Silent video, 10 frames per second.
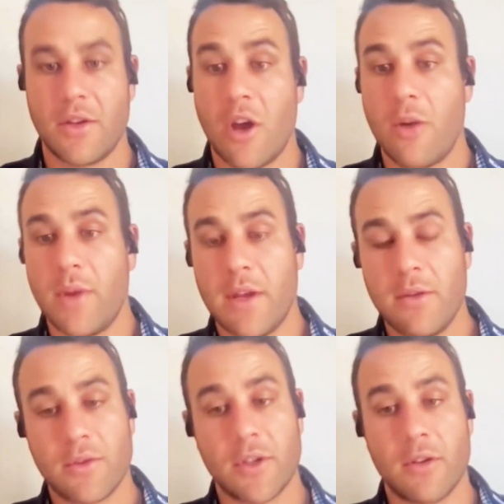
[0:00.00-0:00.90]
No,
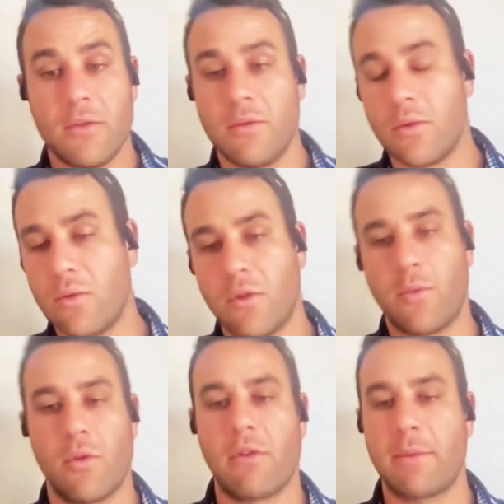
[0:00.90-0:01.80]
so all of
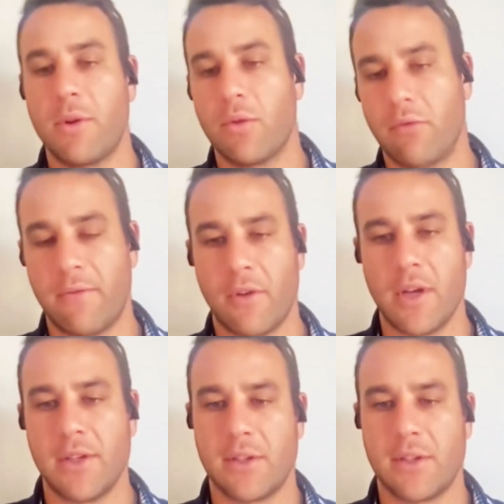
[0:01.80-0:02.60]
World Rugby will referee.